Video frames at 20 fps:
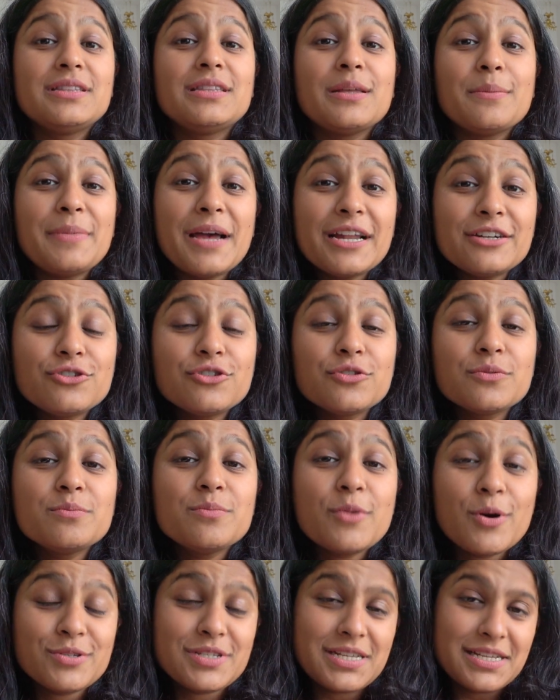the bedroom
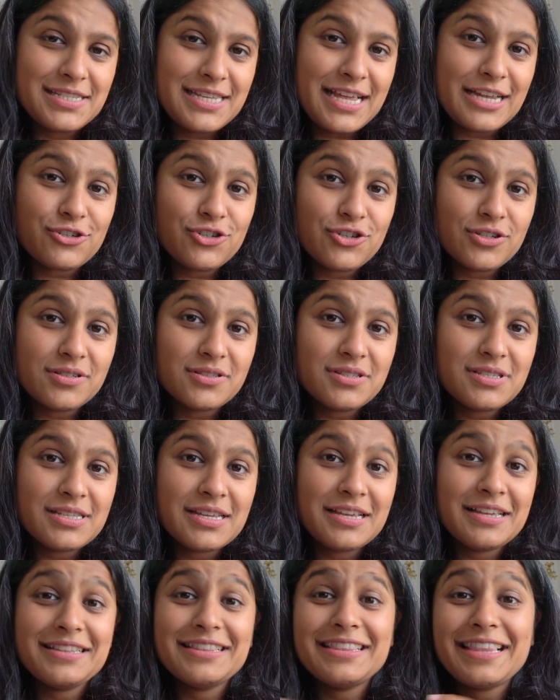most essentials
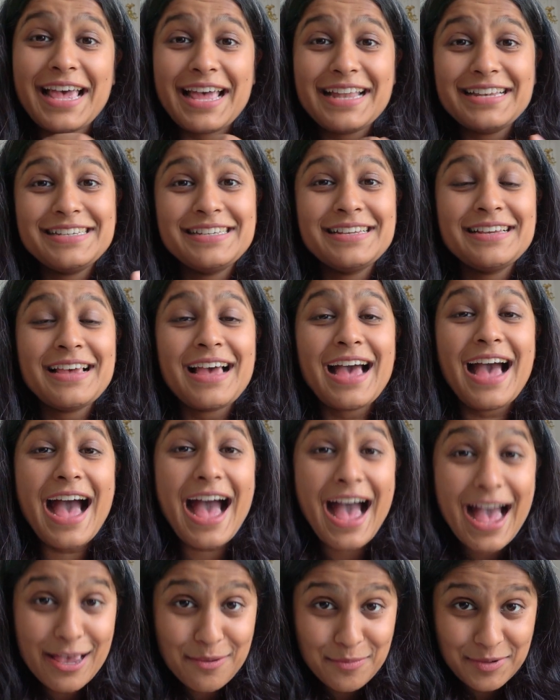that
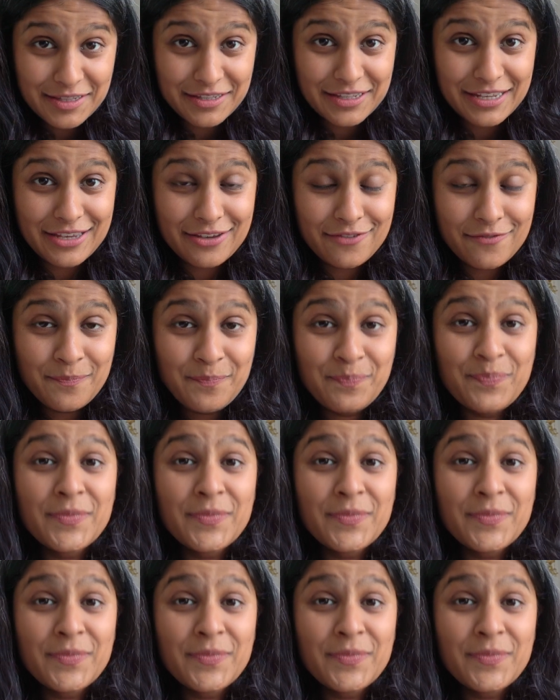I believe